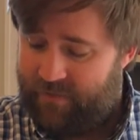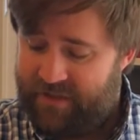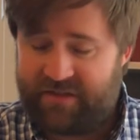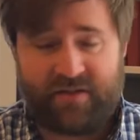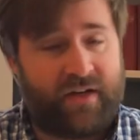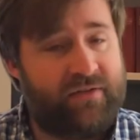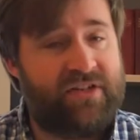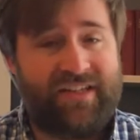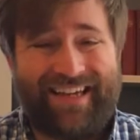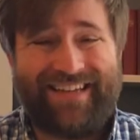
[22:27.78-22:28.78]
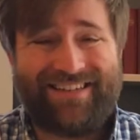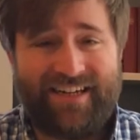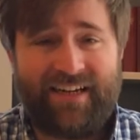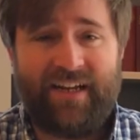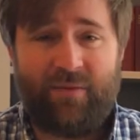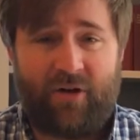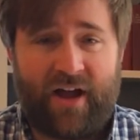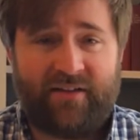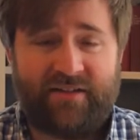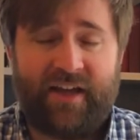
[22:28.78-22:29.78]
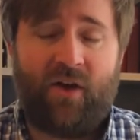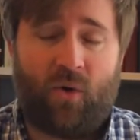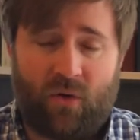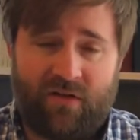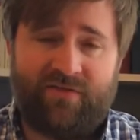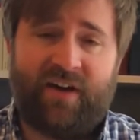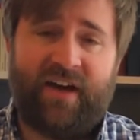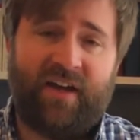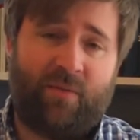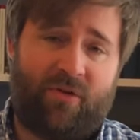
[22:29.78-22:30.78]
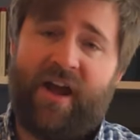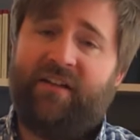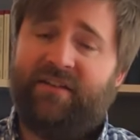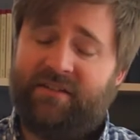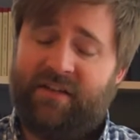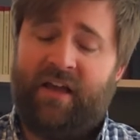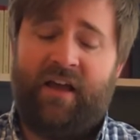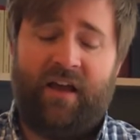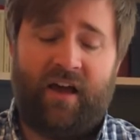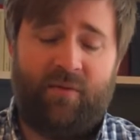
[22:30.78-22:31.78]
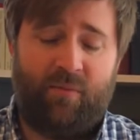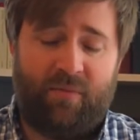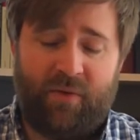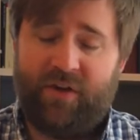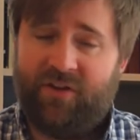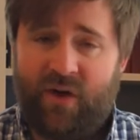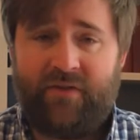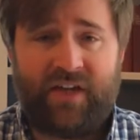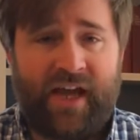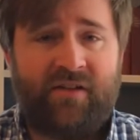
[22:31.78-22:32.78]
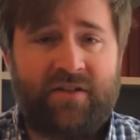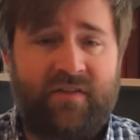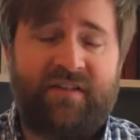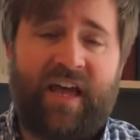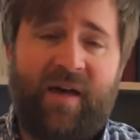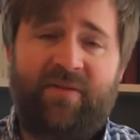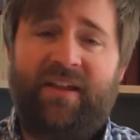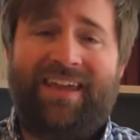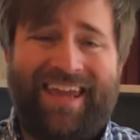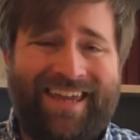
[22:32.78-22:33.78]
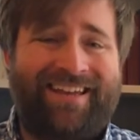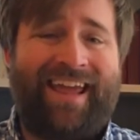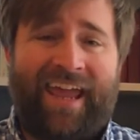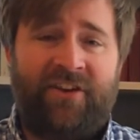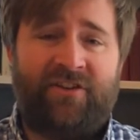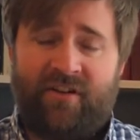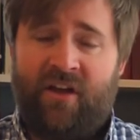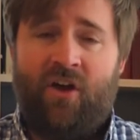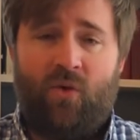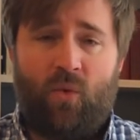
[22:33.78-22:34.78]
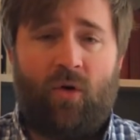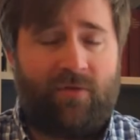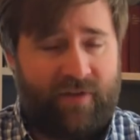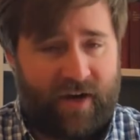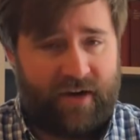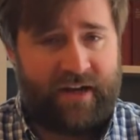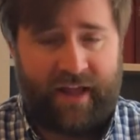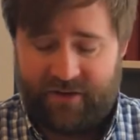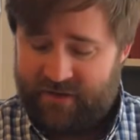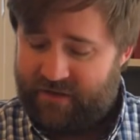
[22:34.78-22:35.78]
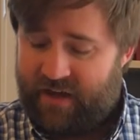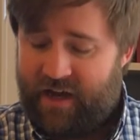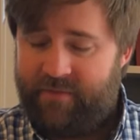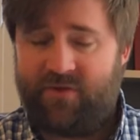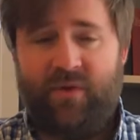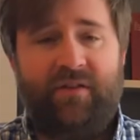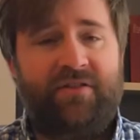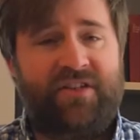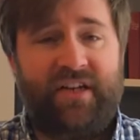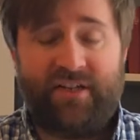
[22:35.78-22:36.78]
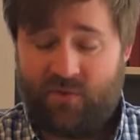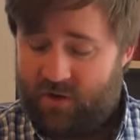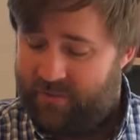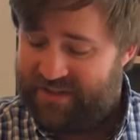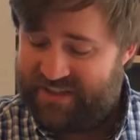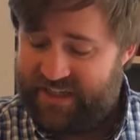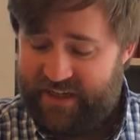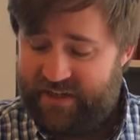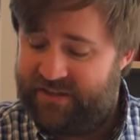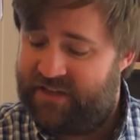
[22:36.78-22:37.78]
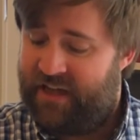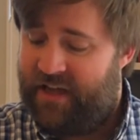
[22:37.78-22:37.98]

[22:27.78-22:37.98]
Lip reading: This is obviously a sickening practice, a horrifying practice, but we do have accounts of this happening in ancient warfare, in ancient times when cities were besieged.